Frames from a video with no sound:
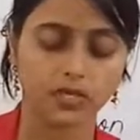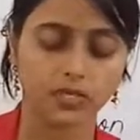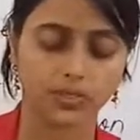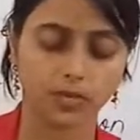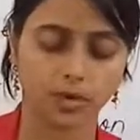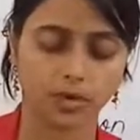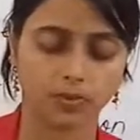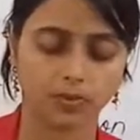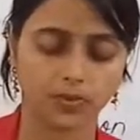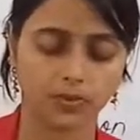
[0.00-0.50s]

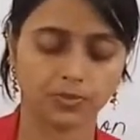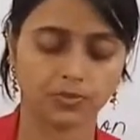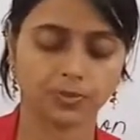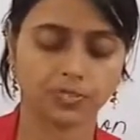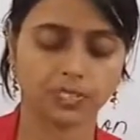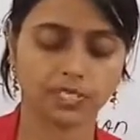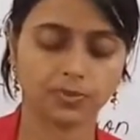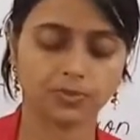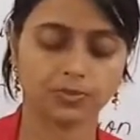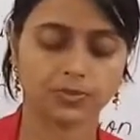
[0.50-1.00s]
Tom,
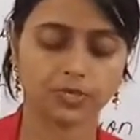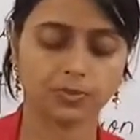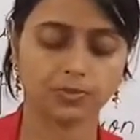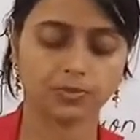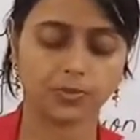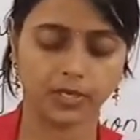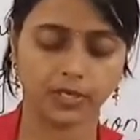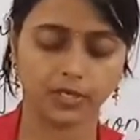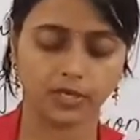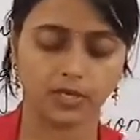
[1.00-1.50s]
between sips
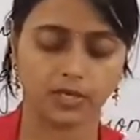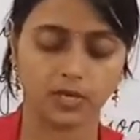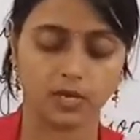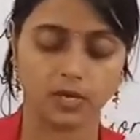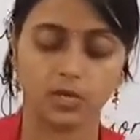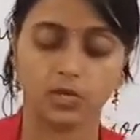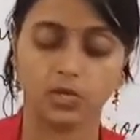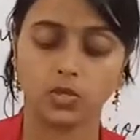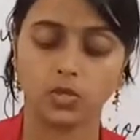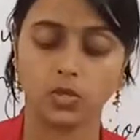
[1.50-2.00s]
of tea,
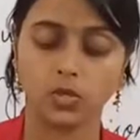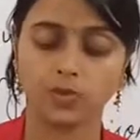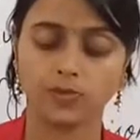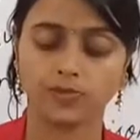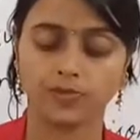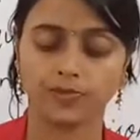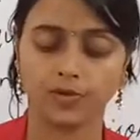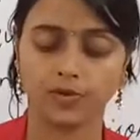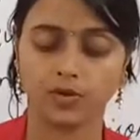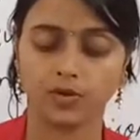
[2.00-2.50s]
no
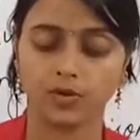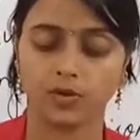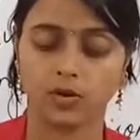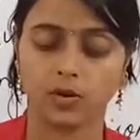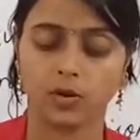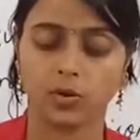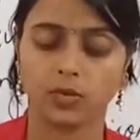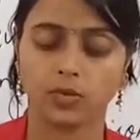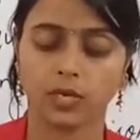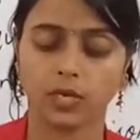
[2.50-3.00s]

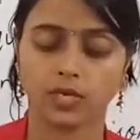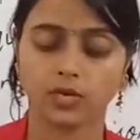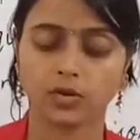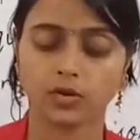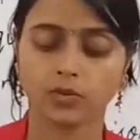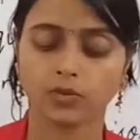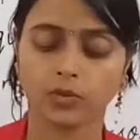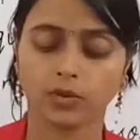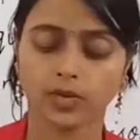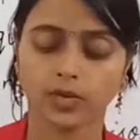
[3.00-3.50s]
fear. We are
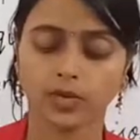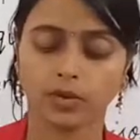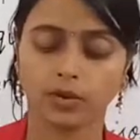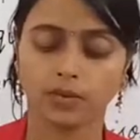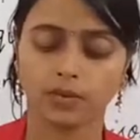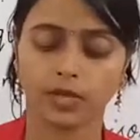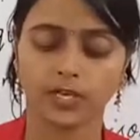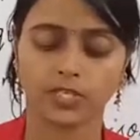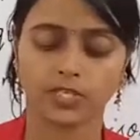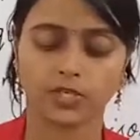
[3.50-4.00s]
not going
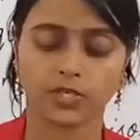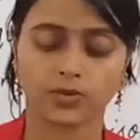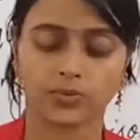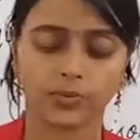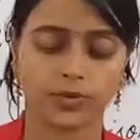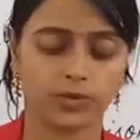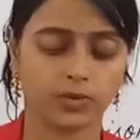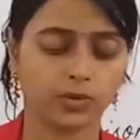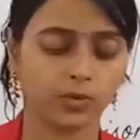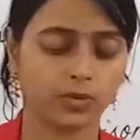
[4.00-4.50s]
home yet.
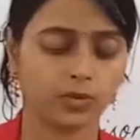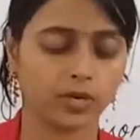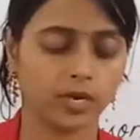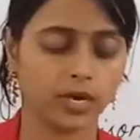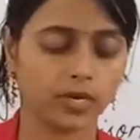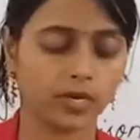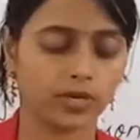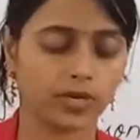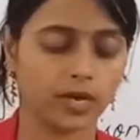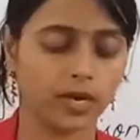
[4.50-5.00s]
We don't
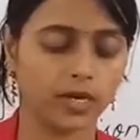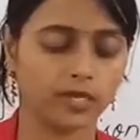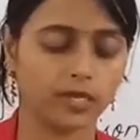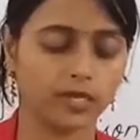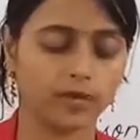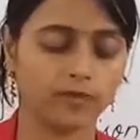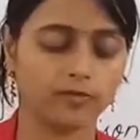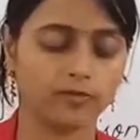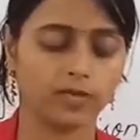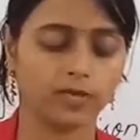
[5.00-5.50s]
like the
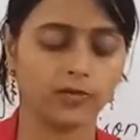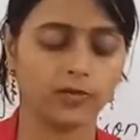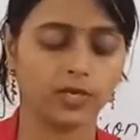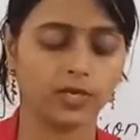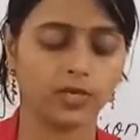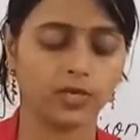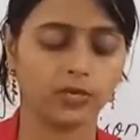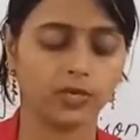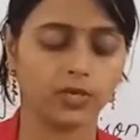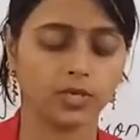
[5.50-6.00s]
idea of
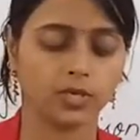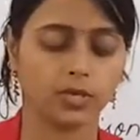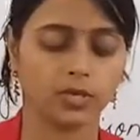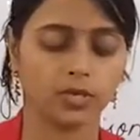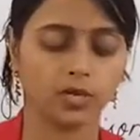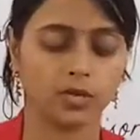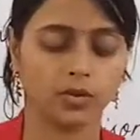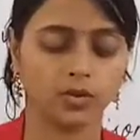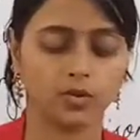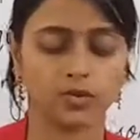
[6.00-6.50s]
leaving you here
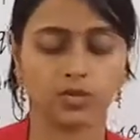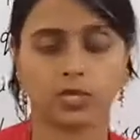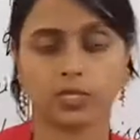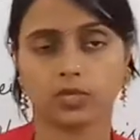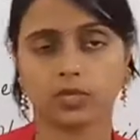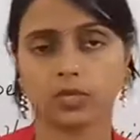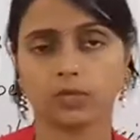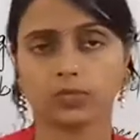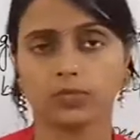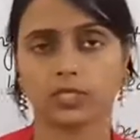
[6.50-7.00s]
alone.
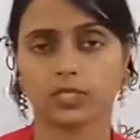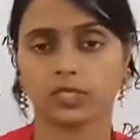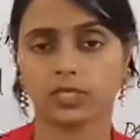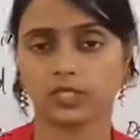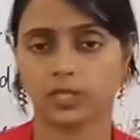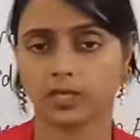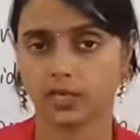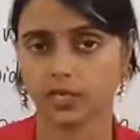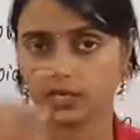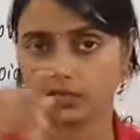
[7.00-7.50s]
Then Tom is
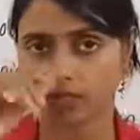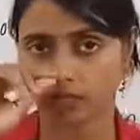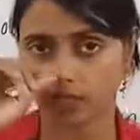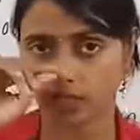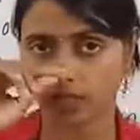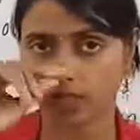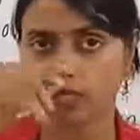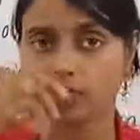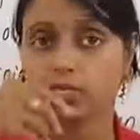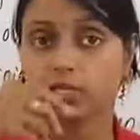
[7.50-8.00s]
taking
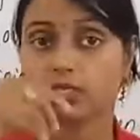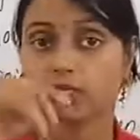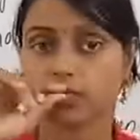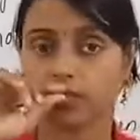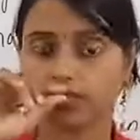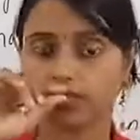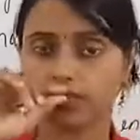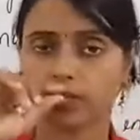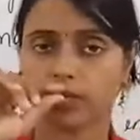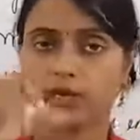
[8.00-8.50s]
tea,
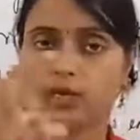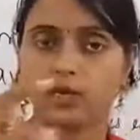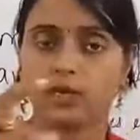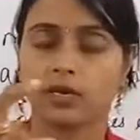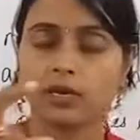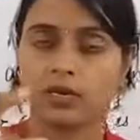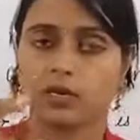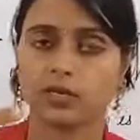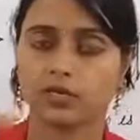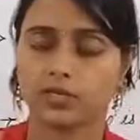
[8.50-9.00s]
sipping.
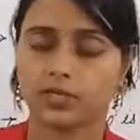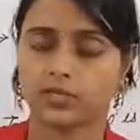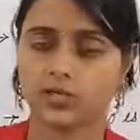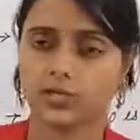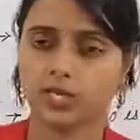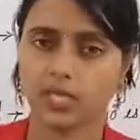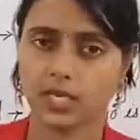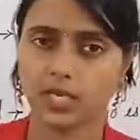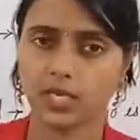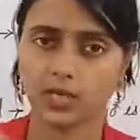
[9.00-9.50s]

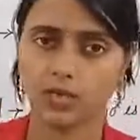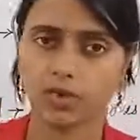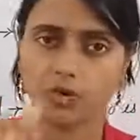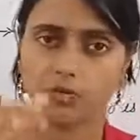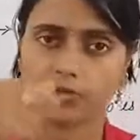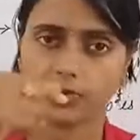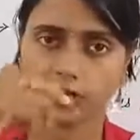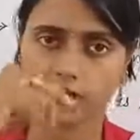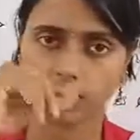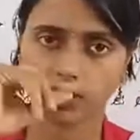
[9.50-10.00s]
Tea,
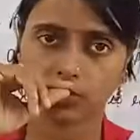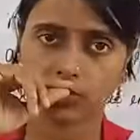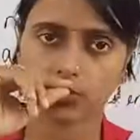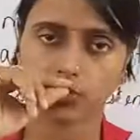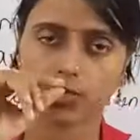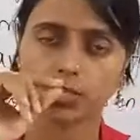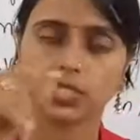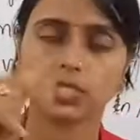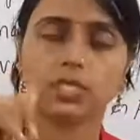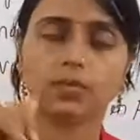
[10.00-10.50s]
coffee, that is
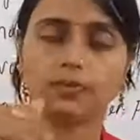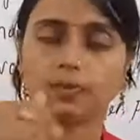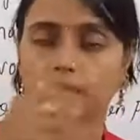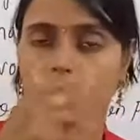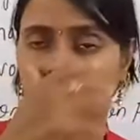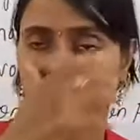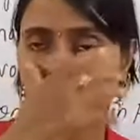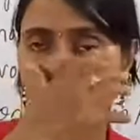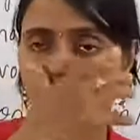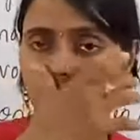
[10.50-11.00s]
known as
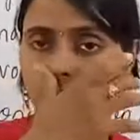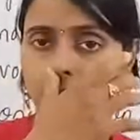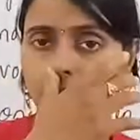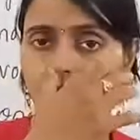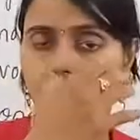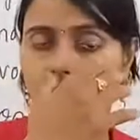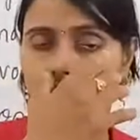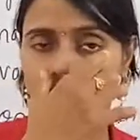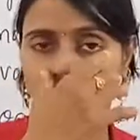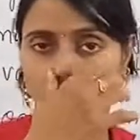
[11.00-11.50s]
sipping.
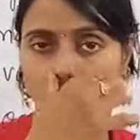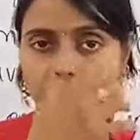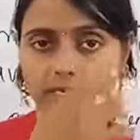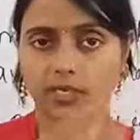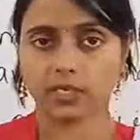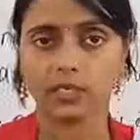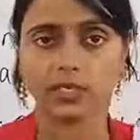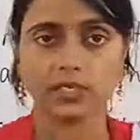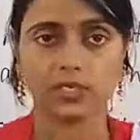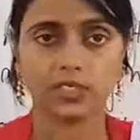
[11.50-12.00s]
Tom is sipping
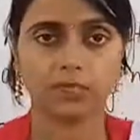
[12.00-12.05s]
tea and